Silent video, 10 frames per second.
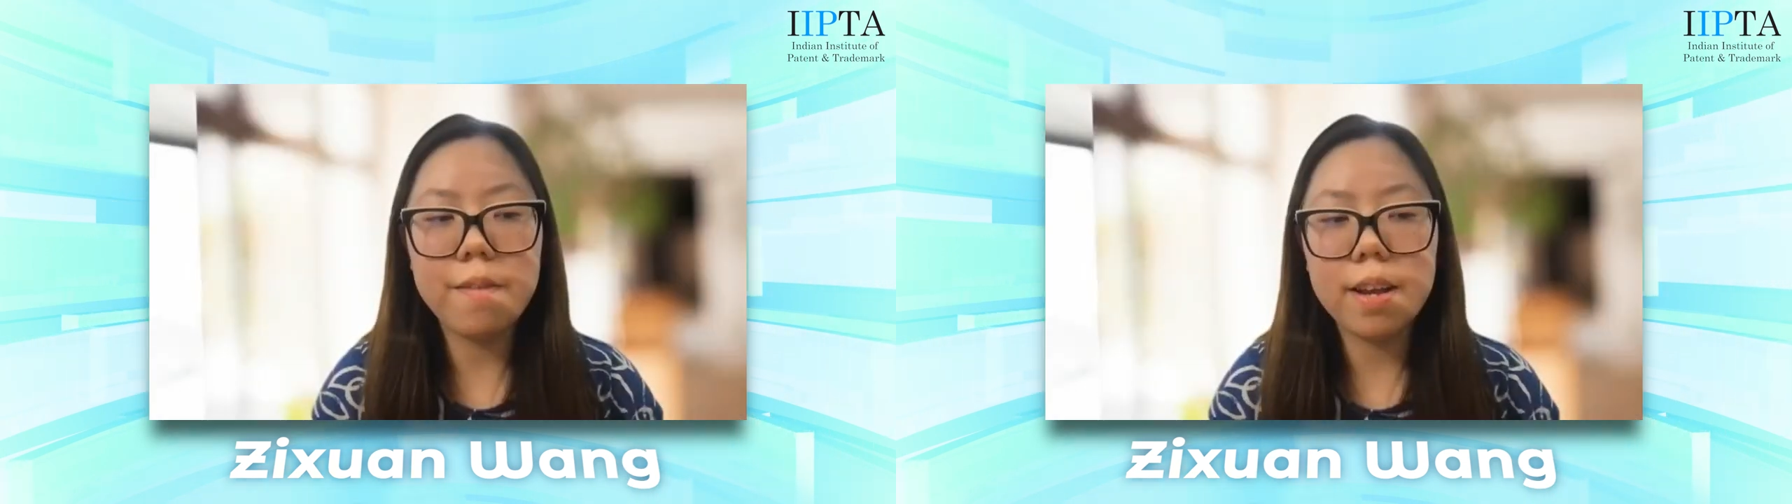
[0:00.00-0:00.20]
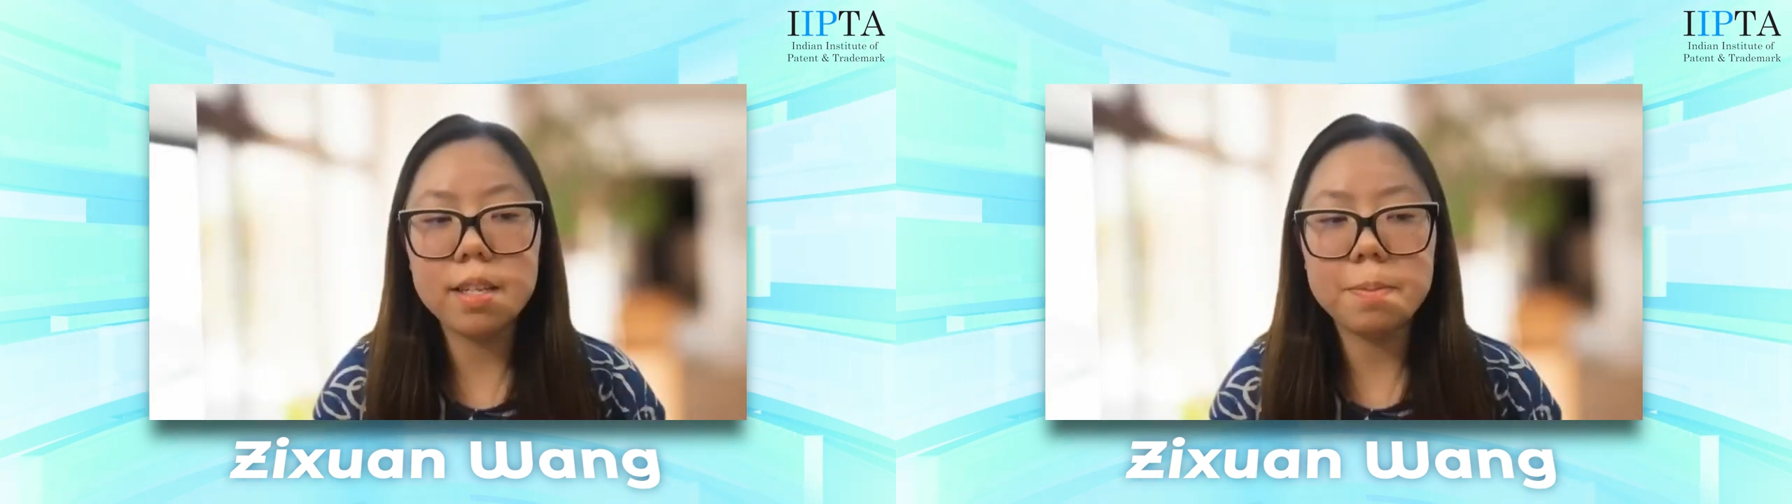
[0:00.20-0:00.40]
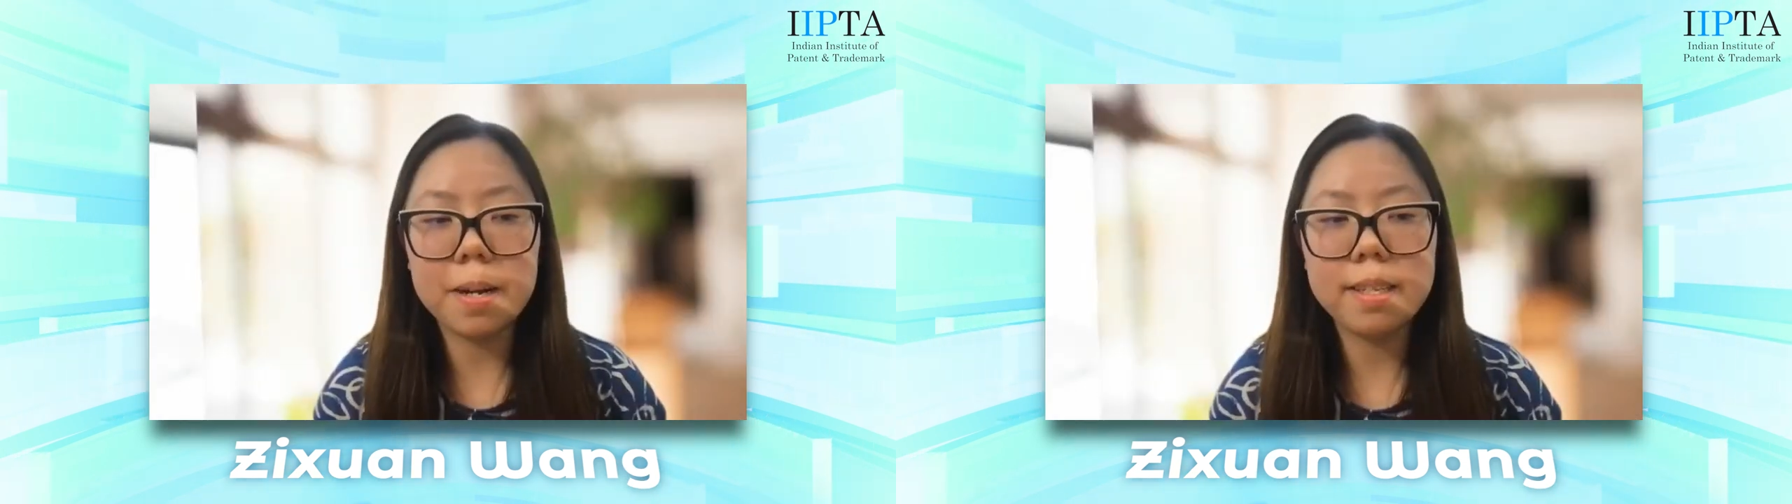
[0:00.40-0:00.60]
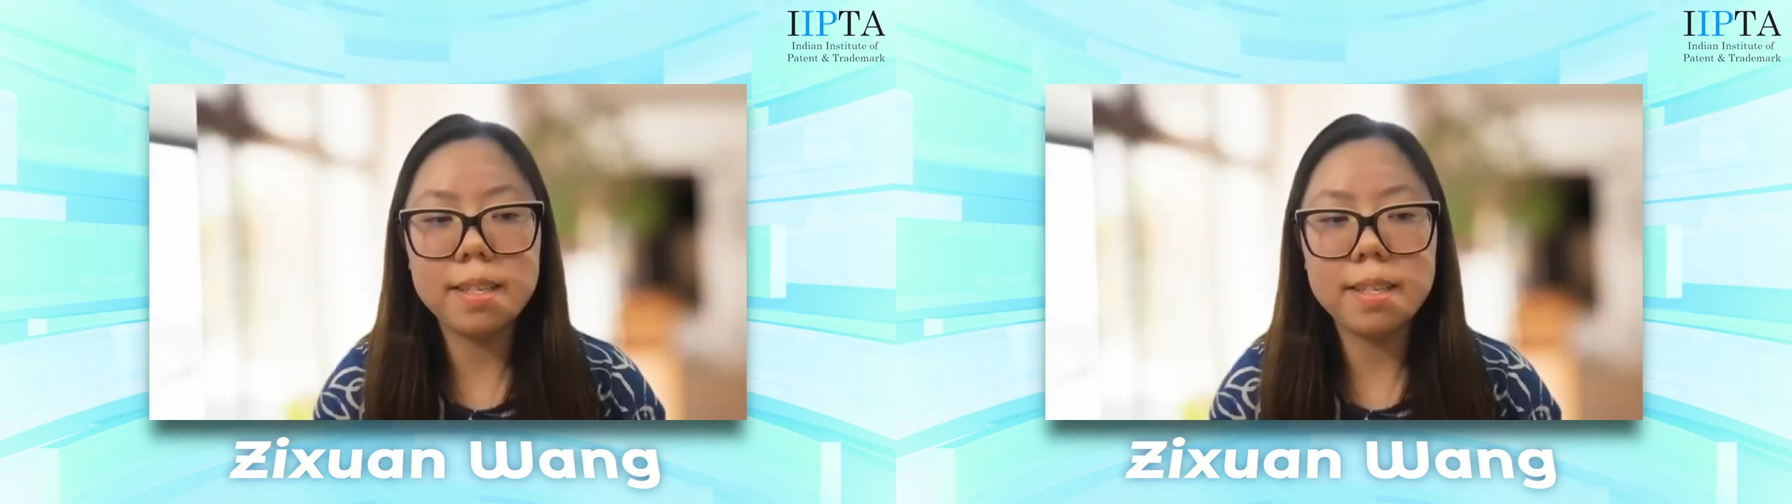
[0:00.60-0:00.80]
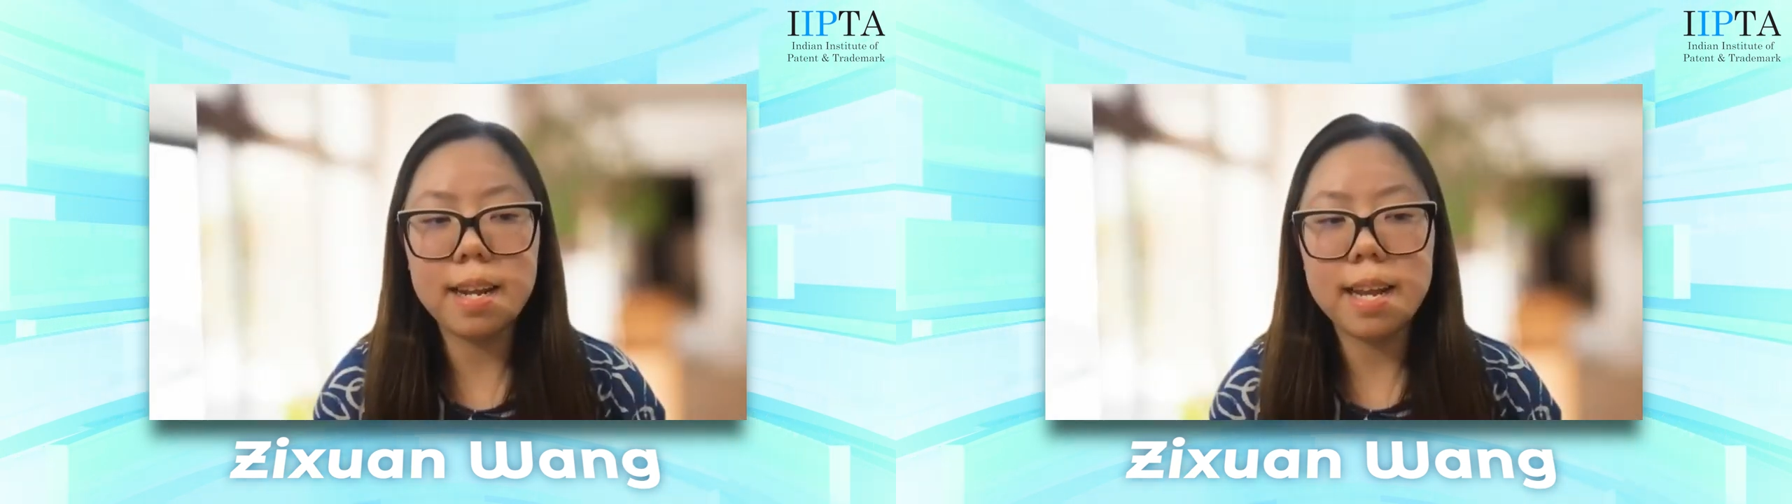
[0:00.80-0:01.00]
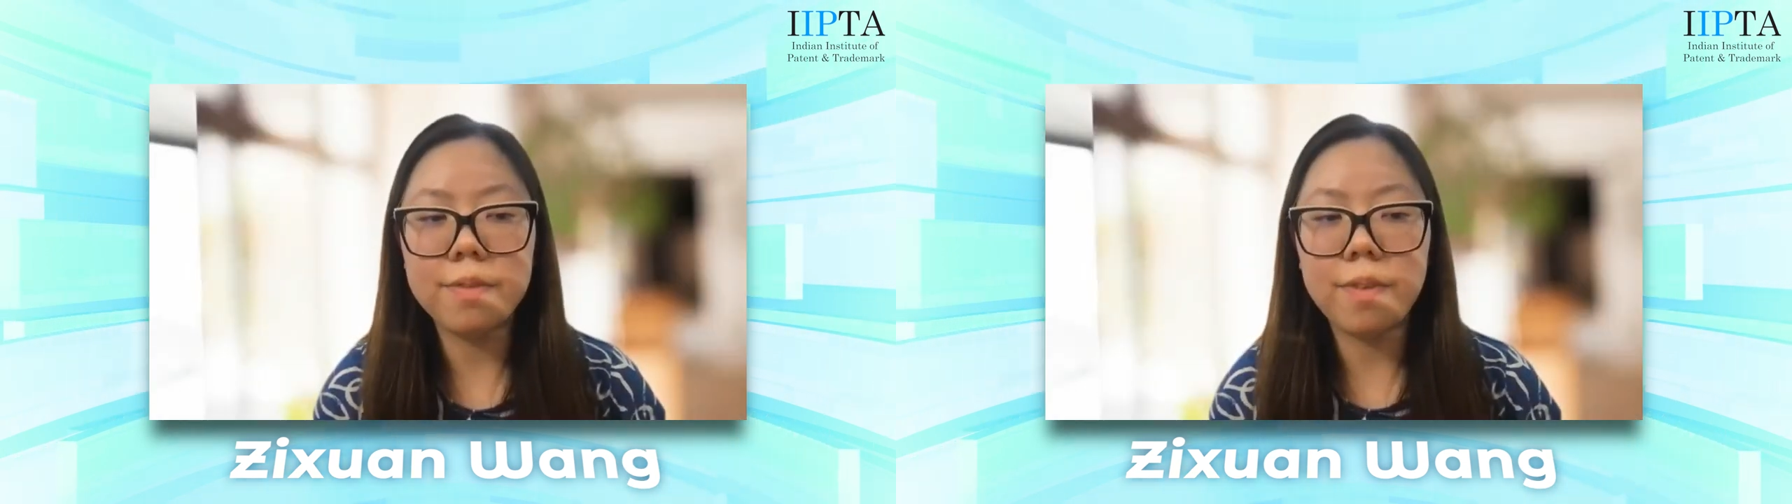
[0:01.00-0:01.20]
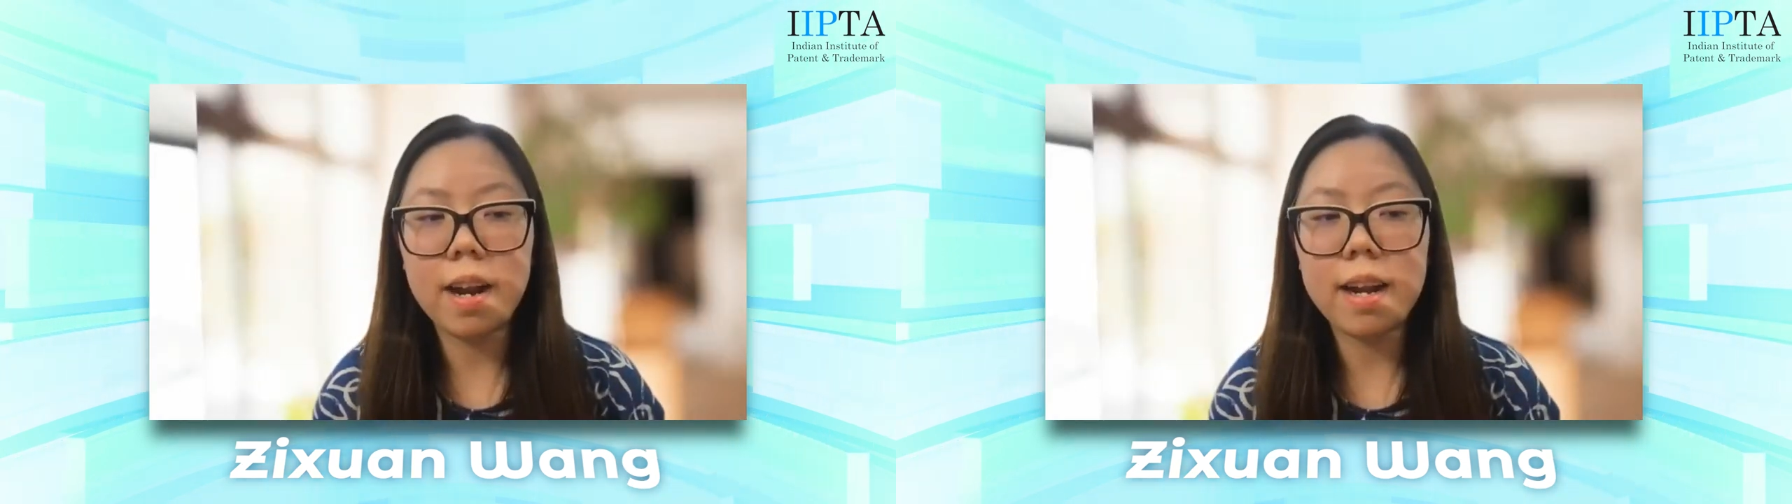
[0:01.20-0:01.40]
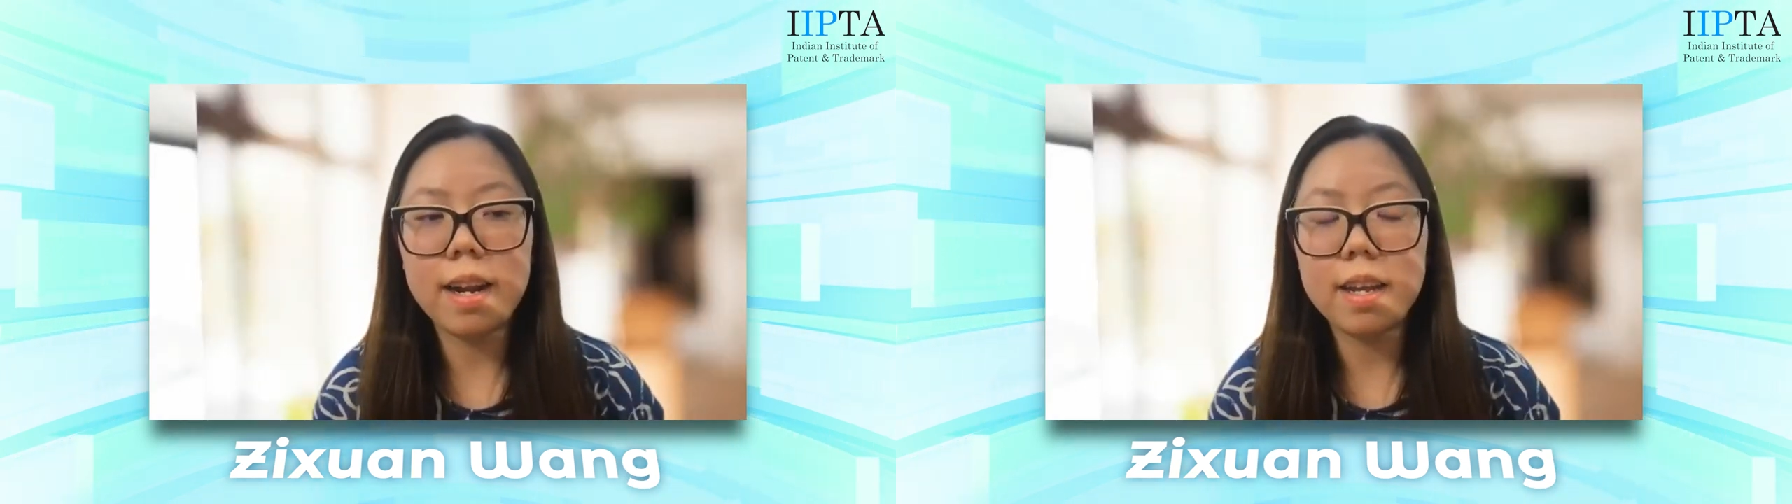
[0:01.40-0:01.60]
what I've expressed today is
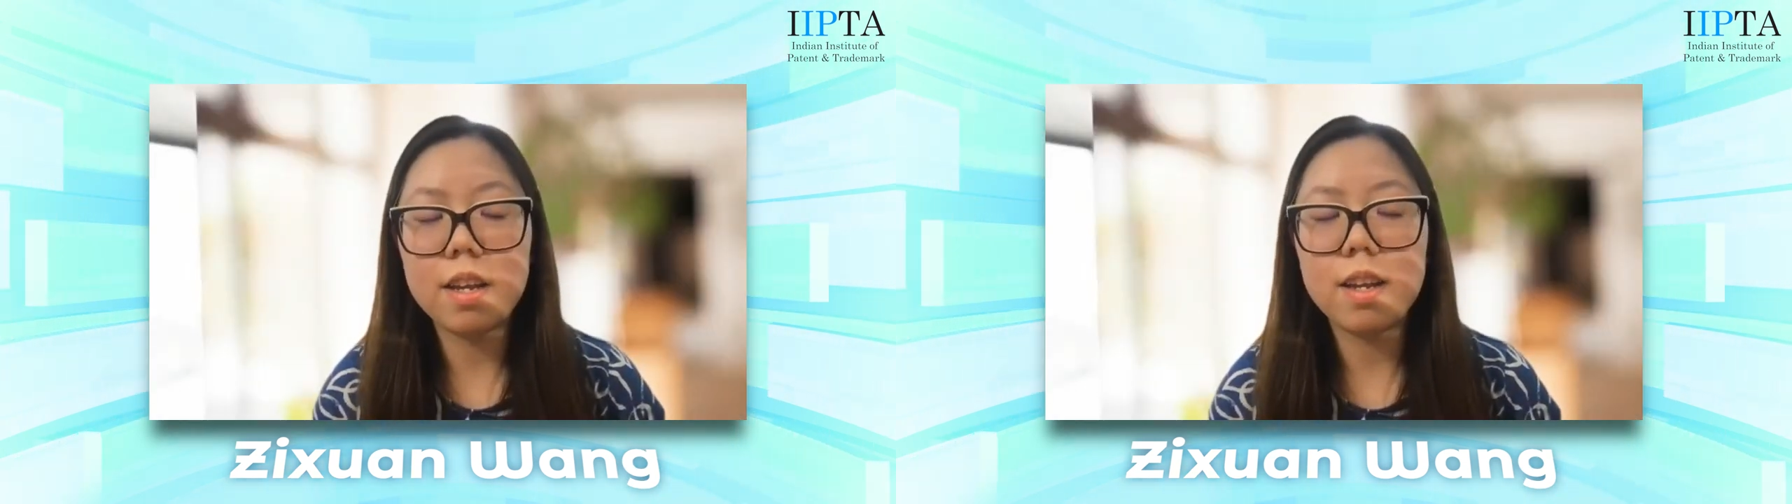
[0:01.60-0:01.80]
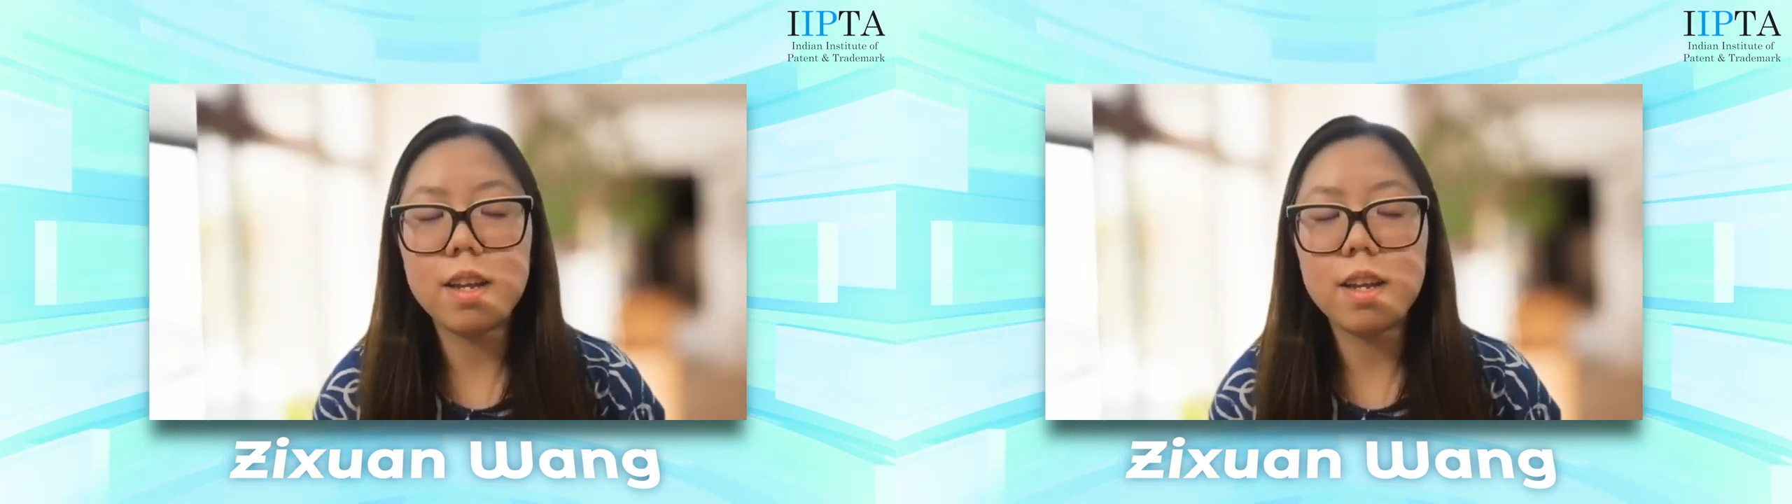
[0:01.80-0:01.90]
very